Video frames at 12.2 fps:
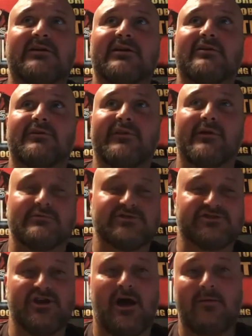And there
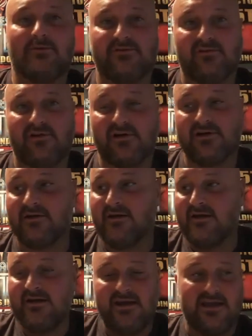was jobbers on
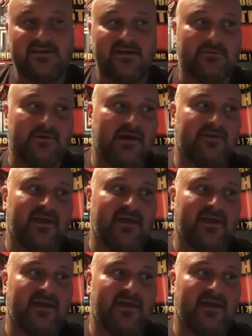NWA